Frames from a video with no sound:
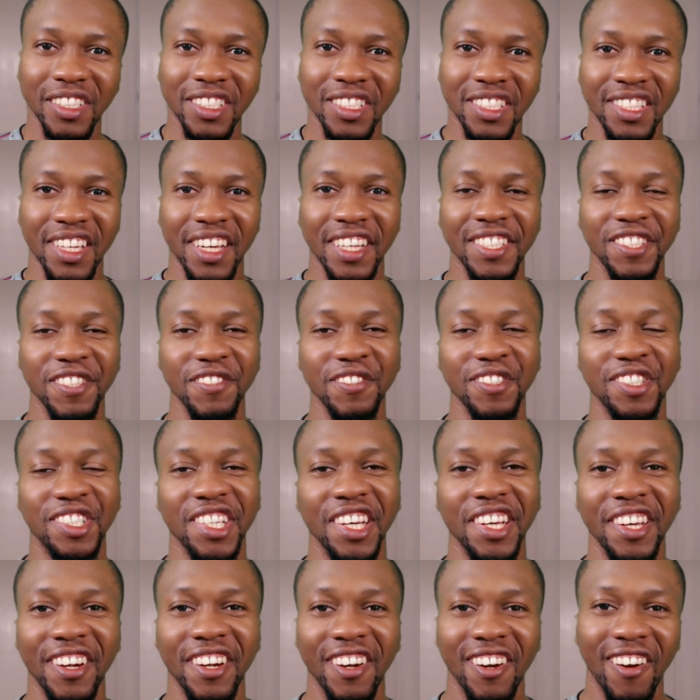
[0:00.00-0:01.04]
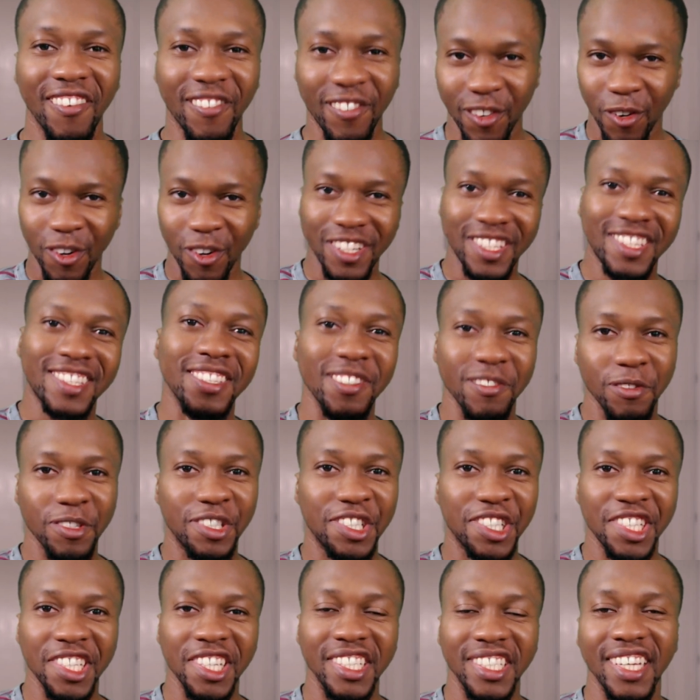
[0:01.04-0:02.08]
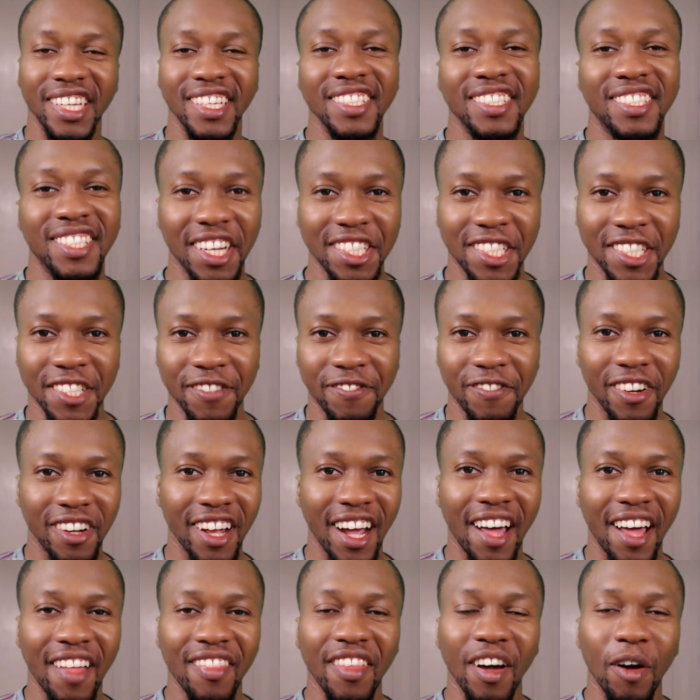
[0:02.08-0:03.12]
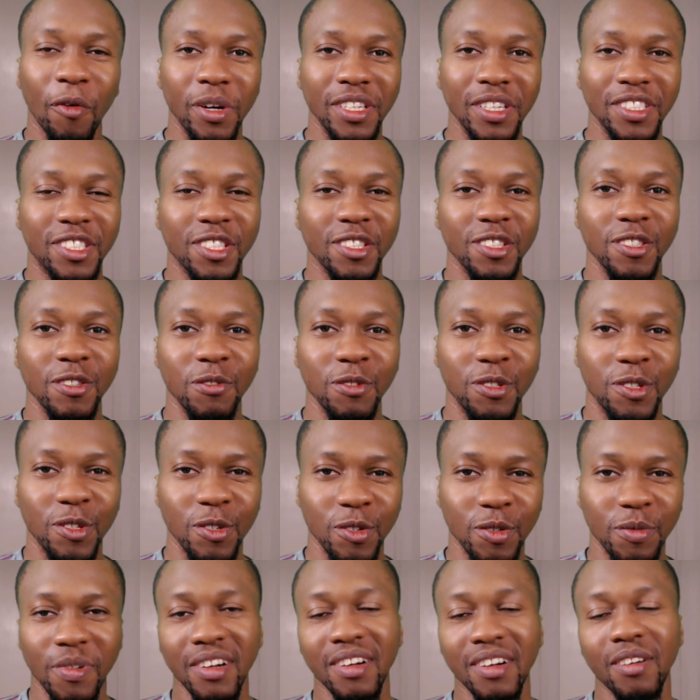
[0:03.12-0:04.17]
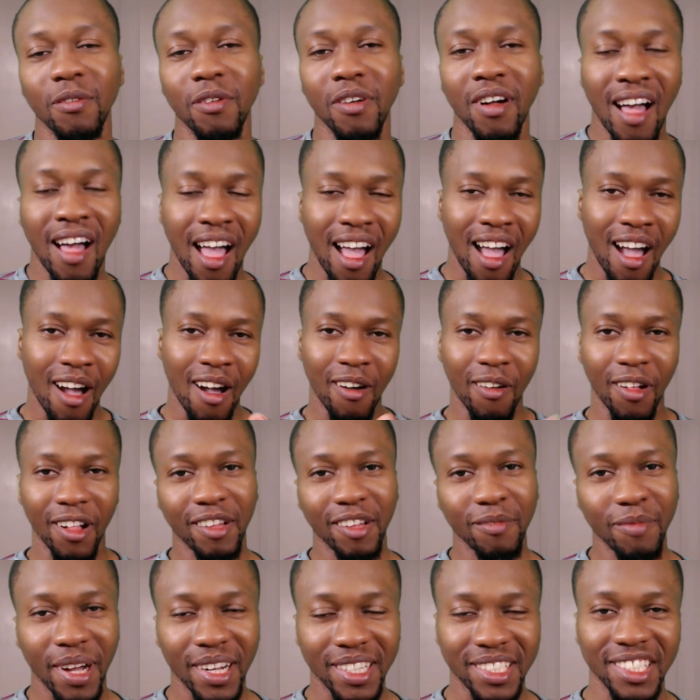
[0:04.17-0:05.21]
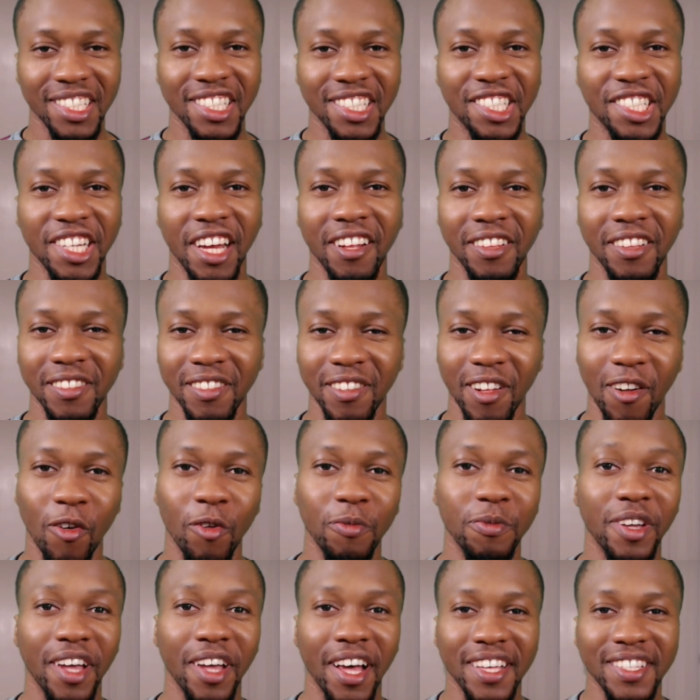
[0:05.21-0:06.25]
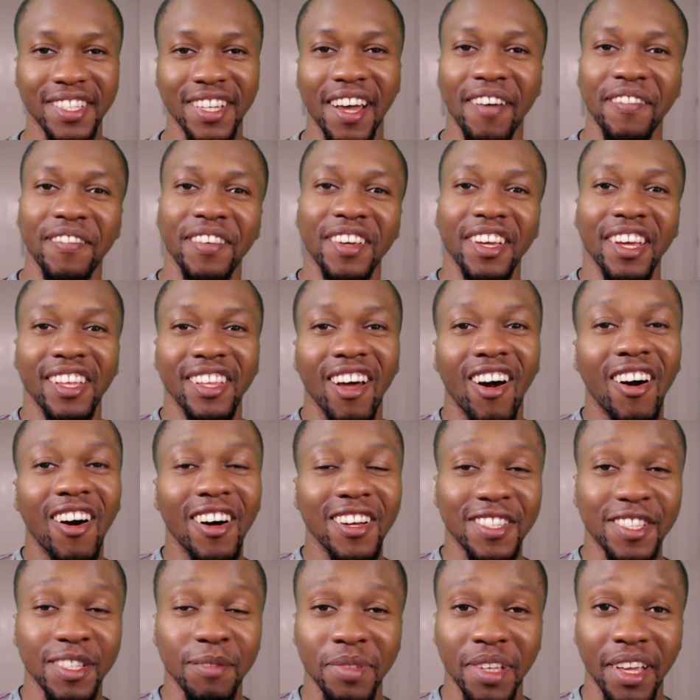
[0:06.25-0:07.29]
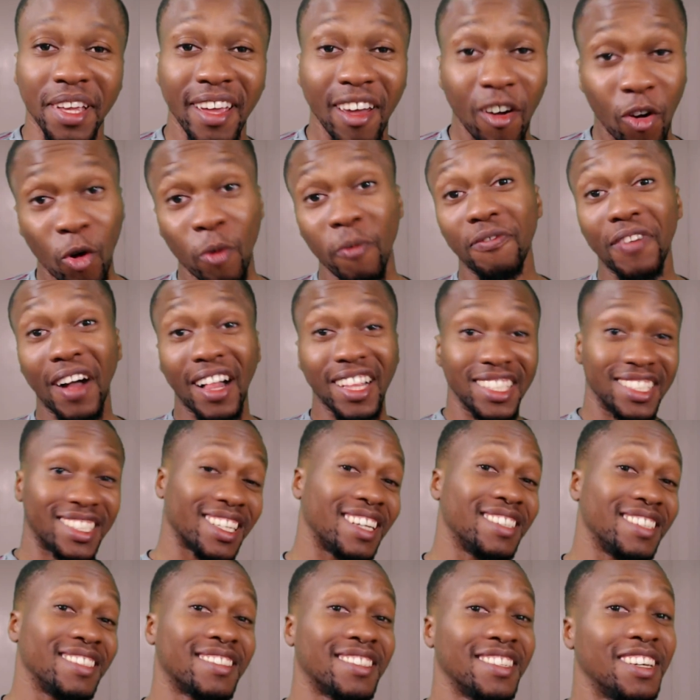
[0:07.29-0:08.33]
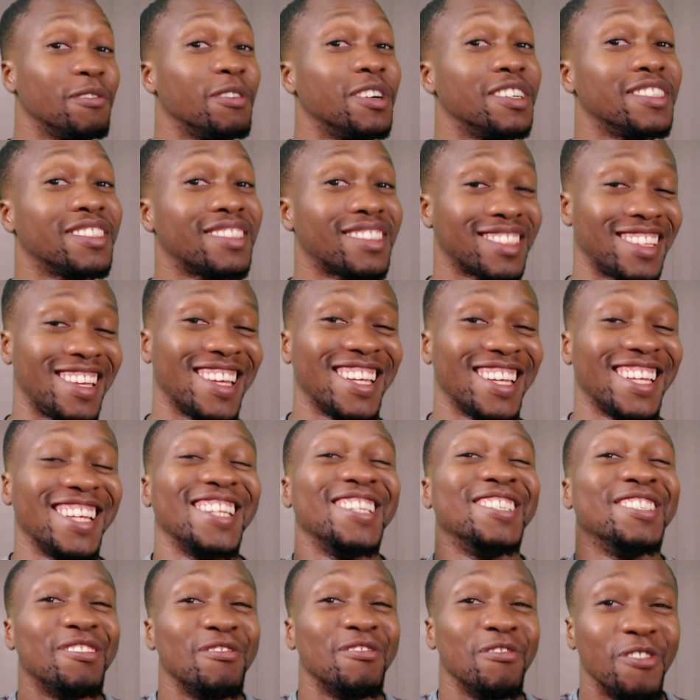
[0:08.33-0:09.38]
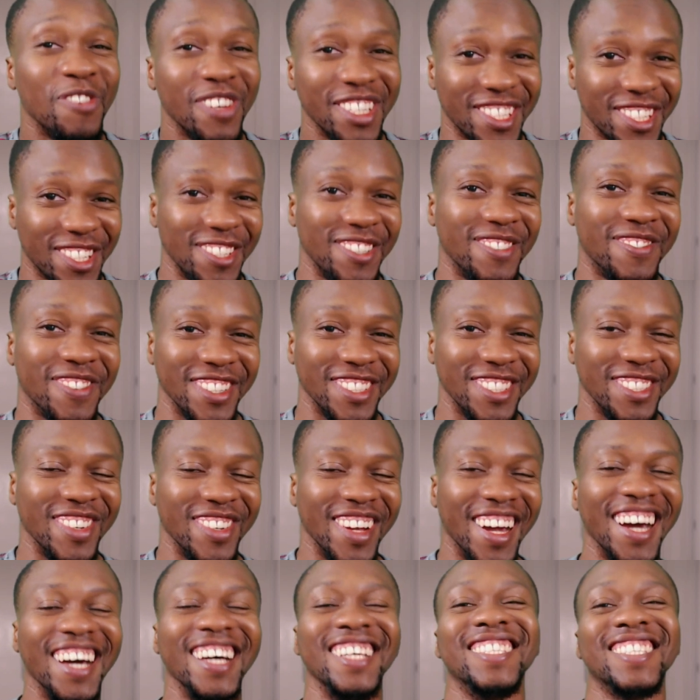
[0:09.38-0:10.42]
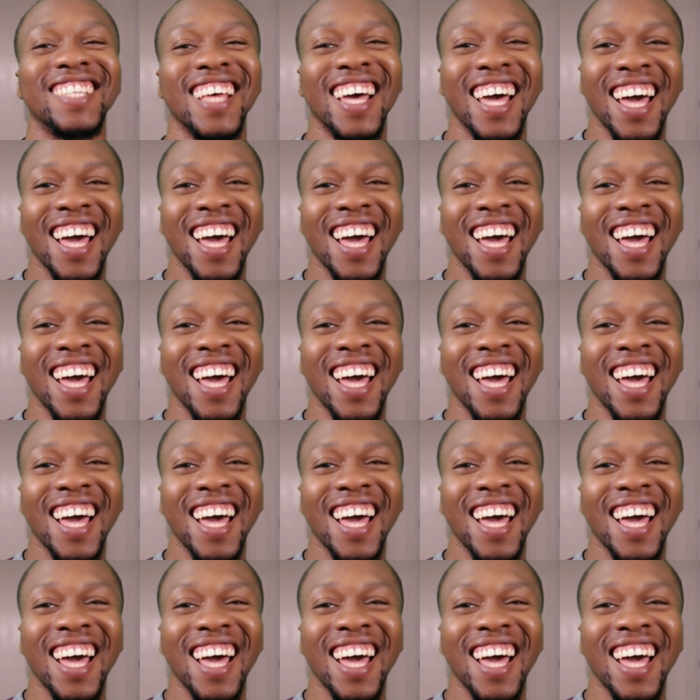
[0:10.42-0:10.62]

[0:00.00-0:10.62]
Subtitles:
Sanjae Uchiha here. Of course, the Uchiha that Itachi forgot that went to YouTube. Welcome back to the channel. Hope you guys are having an awesome day. I hope Valentine's Day was was good for you guys.